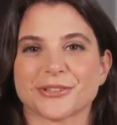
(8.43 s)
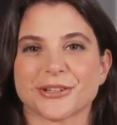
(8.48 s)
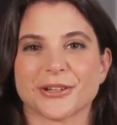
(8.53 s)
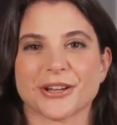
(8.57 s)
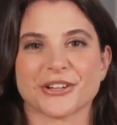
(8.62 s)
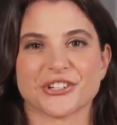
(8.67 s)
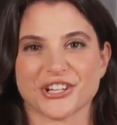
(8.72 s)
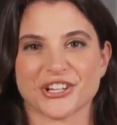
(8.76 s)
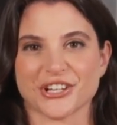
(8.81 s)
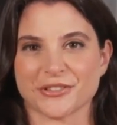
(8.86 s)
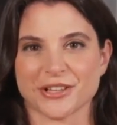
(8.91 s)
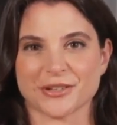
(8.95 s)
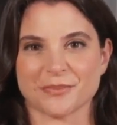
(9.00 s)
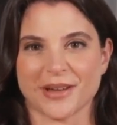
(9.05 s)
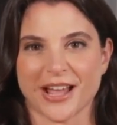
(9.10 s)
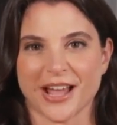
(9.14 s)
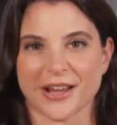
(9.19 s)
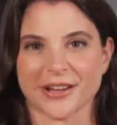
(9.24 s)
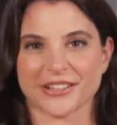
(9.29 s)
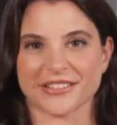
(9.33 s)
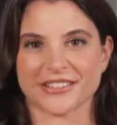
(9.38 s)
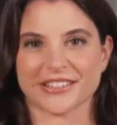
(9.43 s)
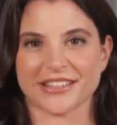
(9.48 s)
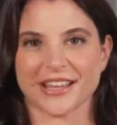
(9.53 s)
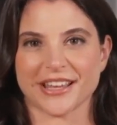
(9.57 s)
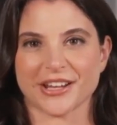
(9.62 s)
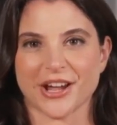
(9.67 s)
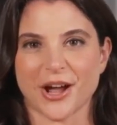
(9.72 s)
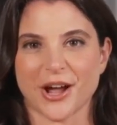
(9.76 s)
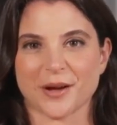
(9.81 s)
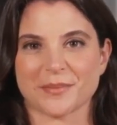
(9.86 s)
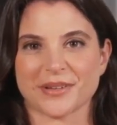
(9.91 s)
Achieving balance
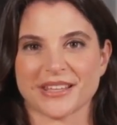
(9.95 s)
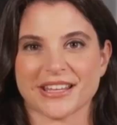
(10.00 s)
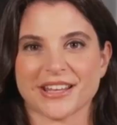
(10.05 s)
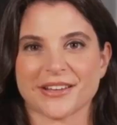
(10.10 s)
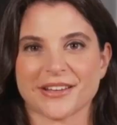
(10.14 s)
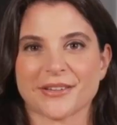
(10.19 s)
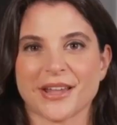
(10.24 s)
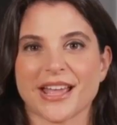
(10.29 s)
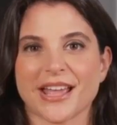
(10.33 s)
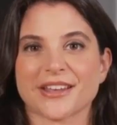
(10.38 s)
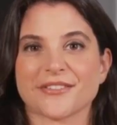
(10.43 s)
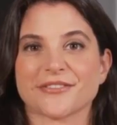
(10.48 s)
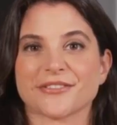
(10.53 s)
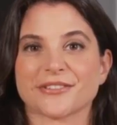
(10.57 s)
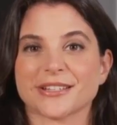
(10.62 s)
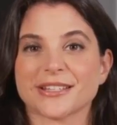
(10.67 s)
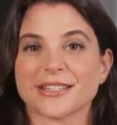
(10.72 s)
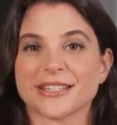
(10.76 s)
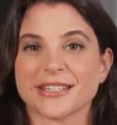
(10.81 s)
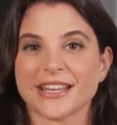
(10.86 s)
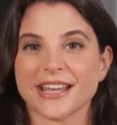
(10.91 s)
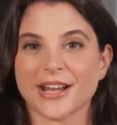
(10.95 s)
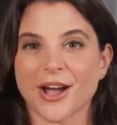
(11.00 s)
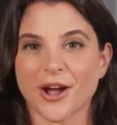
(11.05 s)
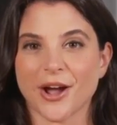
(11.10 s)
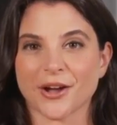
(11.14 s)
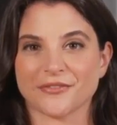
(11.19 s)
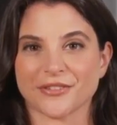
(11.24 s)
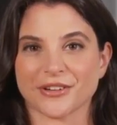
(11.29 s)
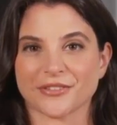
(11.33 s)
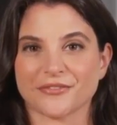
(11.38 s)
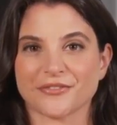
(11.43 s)
and harmony in life can
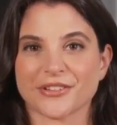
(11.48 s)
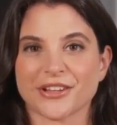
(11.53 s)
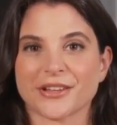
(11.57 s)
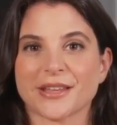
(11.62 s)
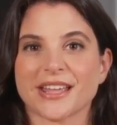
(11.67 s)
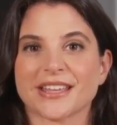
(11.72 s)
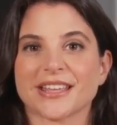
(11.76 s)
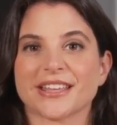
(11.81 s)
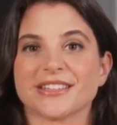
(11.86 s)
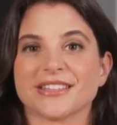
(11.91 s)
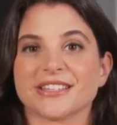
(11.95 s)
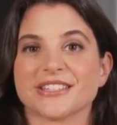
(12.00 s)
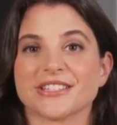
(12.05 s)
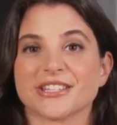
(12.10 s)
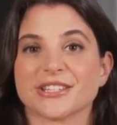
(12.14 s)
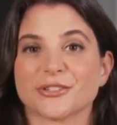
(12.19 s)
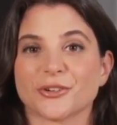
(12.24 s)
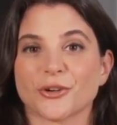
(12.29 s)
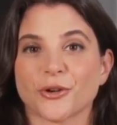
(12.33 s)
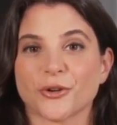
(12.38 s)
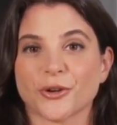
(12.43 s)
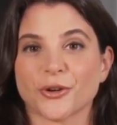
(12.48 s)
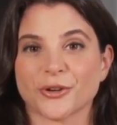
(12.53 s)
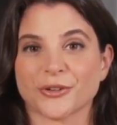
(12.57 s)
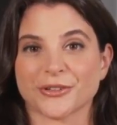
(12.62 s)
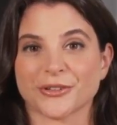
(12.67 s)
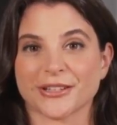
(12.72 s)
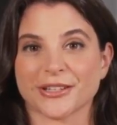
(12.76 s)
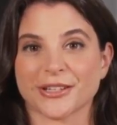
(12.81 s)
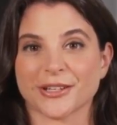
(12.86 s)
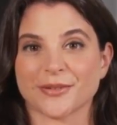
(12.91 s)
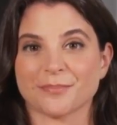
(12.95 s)
often feel like a distant goal,
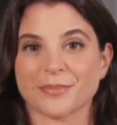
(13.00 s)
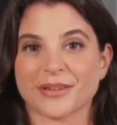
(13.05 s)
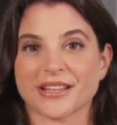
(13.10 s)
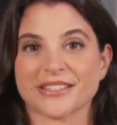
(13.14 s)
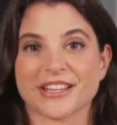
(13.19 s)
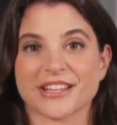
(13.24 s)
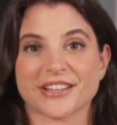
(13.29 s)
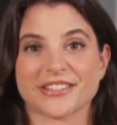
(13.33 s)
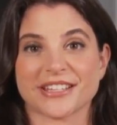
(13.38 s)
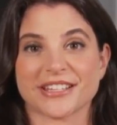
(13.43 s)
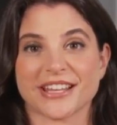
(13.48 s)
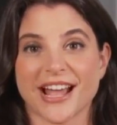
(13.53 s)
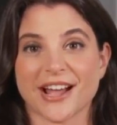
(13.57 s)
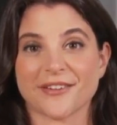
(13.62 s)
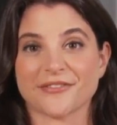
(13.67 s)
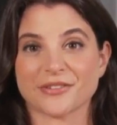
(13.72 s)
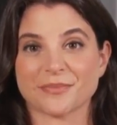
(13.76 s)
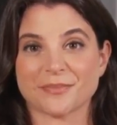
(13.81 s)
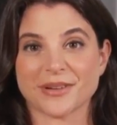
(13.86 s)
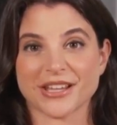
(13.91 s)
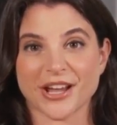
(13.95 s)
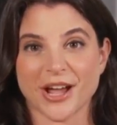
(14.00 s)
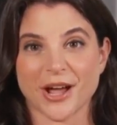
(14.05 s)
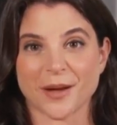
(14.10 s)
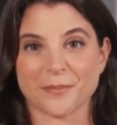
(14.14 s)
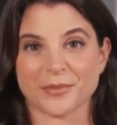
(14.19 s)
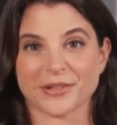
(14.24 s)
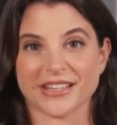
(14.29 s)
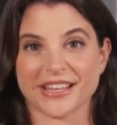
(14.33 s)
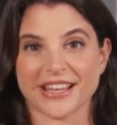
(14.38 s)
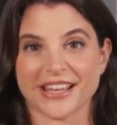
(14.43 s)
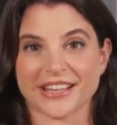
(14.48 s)
but it doesn't have to be
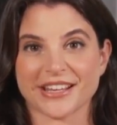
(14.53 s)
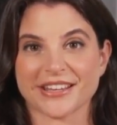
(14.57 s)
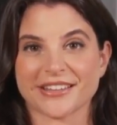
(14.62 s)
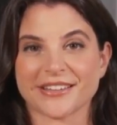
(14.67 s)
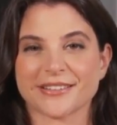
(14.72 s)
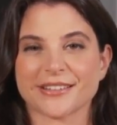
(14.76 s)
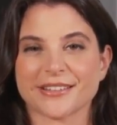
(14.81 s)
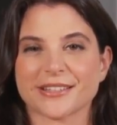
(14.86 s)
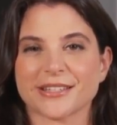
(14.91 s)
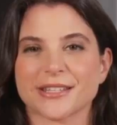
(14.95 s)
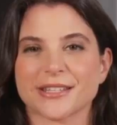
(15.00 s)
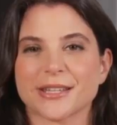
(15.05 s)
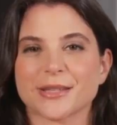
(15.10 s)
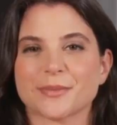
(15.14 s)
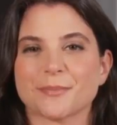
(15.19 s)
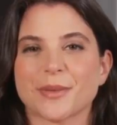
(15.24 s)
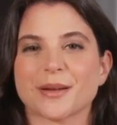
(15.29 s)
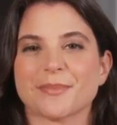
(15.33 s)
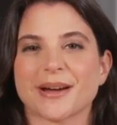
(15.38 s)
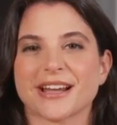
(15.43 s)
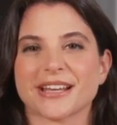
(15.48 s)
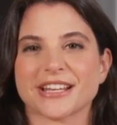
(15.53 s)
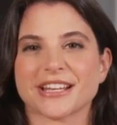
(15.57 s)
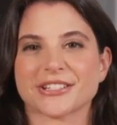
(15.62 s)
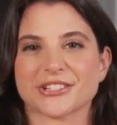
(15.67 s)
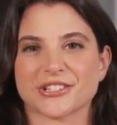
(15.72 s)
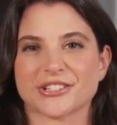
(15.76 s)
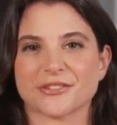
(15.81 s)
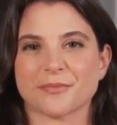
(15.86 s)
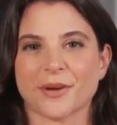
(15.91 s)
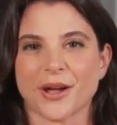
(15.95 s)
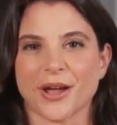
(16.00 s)
complicated. By making
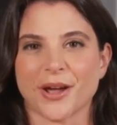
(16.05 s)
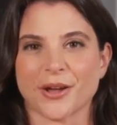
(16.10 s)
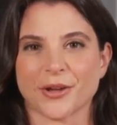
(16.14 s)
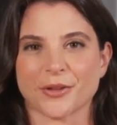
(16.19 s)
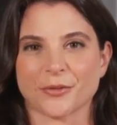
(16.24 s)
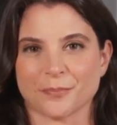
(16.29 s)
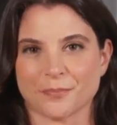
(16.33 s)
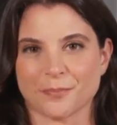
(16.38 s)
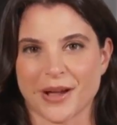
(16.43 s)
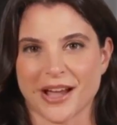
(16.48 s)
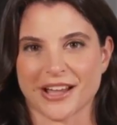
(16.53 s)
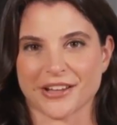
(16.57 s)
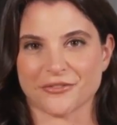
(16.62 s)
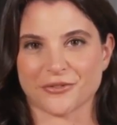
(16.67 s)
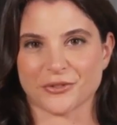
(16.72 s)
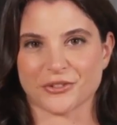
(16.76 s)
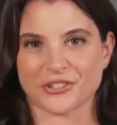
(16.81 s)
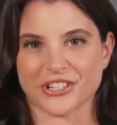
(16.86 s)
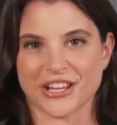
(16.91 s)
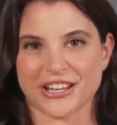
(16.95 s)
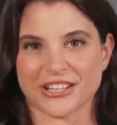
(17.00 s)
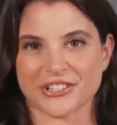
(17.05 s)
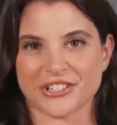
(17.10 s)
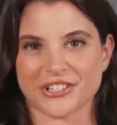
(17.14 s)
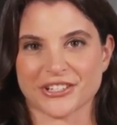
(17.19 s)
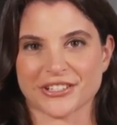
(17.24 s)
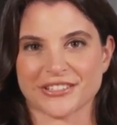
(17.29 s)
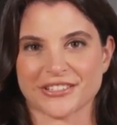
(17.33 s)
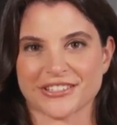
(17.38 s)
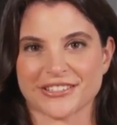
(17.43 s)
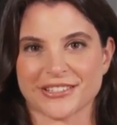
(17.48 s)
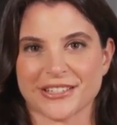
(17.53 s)
small, mindful
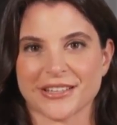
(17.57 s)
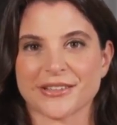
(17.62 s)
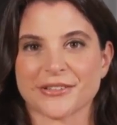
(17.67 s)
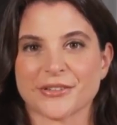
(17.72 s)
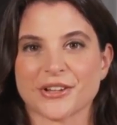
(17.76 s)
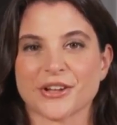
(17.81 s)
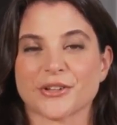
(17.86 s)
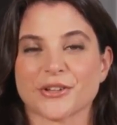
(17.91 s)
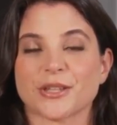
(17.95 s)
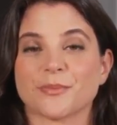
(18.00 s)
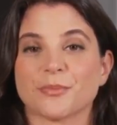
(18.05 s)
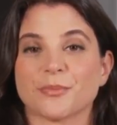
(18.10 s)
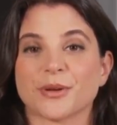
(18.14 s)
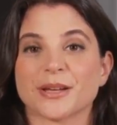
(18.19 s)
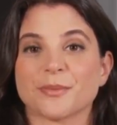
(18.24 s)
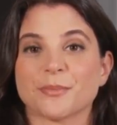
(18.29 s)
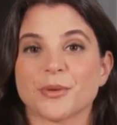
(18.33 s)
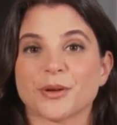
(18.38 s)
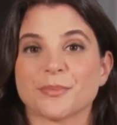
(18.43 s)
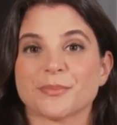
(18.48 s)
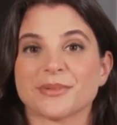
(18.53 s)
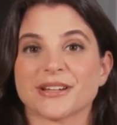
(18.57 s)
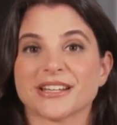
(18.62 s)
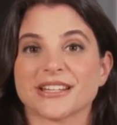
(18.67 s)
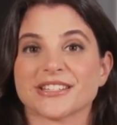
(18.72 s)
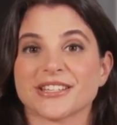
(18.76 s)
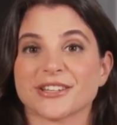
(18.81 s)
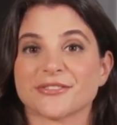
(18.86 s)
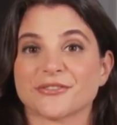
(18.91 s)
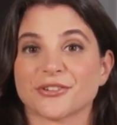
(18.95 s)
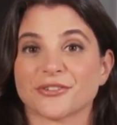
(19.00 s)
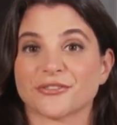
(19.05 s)
changes, you can bring more peace
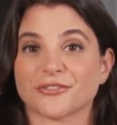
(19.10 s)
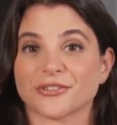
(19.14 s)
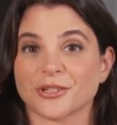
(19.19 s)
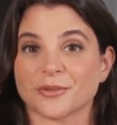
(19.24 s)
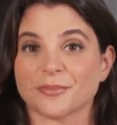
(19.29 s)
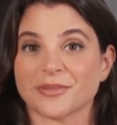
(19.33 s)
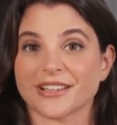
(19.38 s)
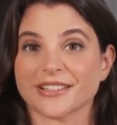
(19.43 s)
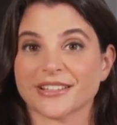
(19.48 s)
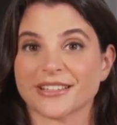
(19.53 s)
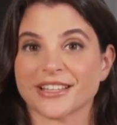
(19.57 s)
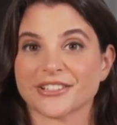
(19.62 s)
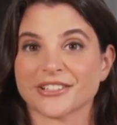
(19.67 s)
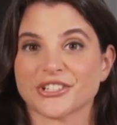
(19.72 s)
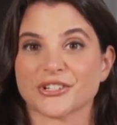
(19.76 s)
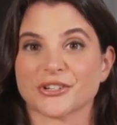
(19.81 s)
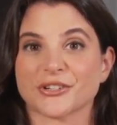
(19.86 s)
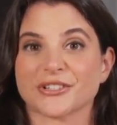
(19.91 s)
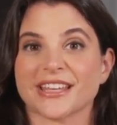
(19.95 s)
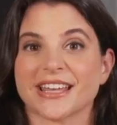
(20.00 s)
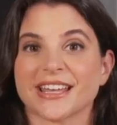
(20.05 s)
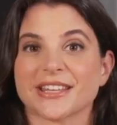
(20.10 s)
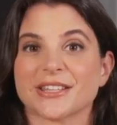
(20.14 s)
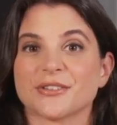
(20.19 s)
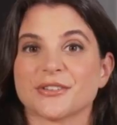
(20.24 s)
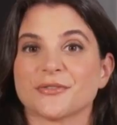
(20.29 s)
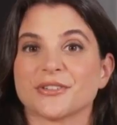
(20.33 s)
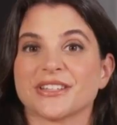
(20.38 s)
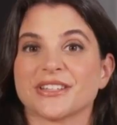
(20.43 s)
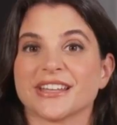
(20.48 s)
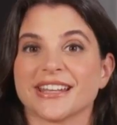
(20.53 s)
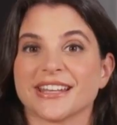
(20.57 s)
and fulfillment into your daily
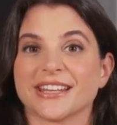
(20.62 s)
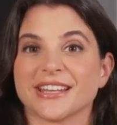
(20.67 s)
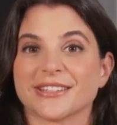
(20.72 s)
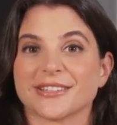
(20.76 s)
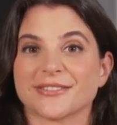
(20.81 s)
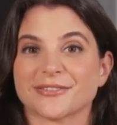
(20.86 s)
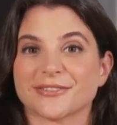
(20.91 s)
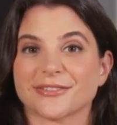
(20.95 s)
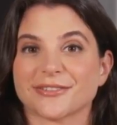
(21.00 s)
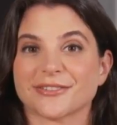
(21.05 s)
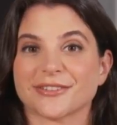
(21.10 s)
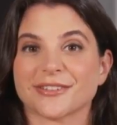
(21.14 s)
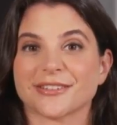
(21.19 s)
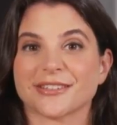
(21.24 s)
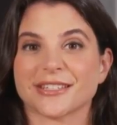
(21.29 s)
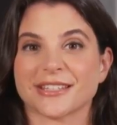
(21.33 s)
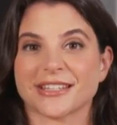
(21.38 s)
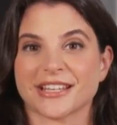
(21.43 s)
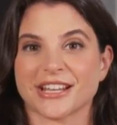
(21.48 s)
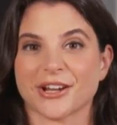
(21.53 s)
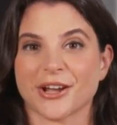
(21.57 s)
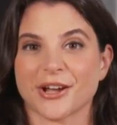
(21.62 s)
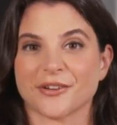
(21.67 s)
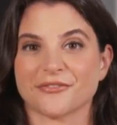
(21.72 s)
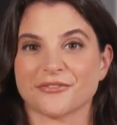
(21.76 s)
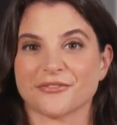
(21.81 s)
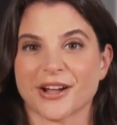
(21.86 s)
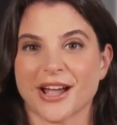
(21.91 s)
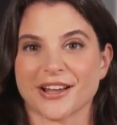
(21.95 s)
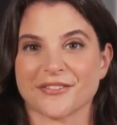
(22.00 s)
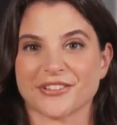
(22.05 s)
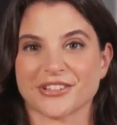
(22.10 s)
routine. Here are
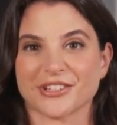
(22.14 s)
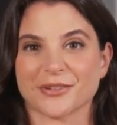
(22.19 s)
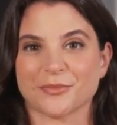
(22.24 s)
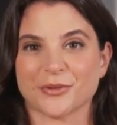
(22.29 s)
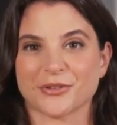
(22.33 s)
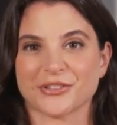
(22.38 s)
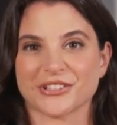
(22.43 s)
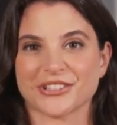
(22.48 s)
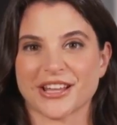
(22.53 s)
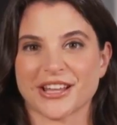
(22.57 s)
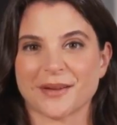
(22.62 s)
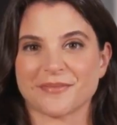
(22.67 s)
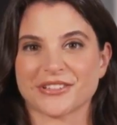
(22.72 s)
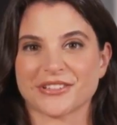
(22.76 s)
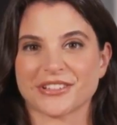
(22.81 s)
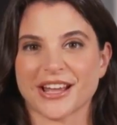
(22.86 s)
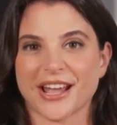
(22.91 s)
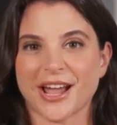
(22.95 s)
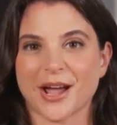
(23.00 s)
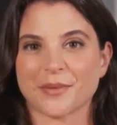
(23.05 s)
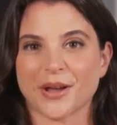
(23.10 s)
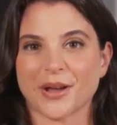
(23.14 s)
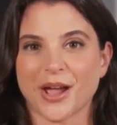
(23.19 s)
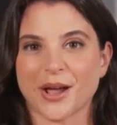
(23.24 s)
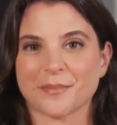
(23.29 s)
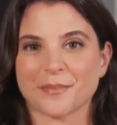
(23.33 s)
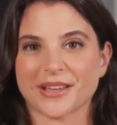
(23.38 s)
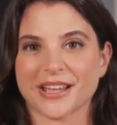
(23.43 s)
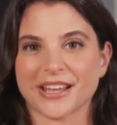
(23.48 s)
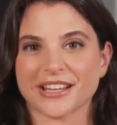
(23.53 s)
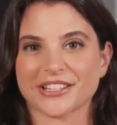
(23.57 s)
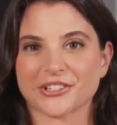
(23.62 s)
5 simple steps to help
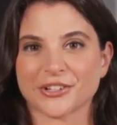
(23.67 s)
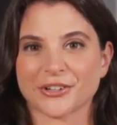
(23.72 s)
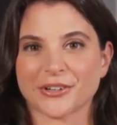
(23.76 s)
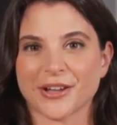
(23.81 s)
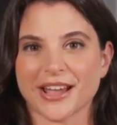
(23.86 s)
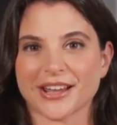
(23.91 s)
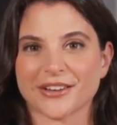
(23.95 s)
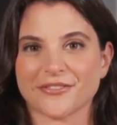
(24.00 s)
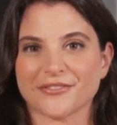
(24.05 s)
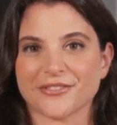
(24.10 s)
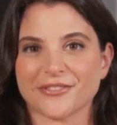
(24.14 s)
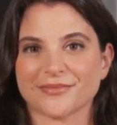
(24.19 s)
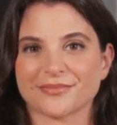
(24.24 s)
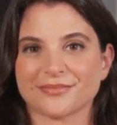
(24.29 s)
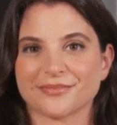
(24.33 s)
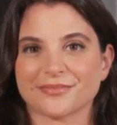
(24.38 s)
harmonize your life.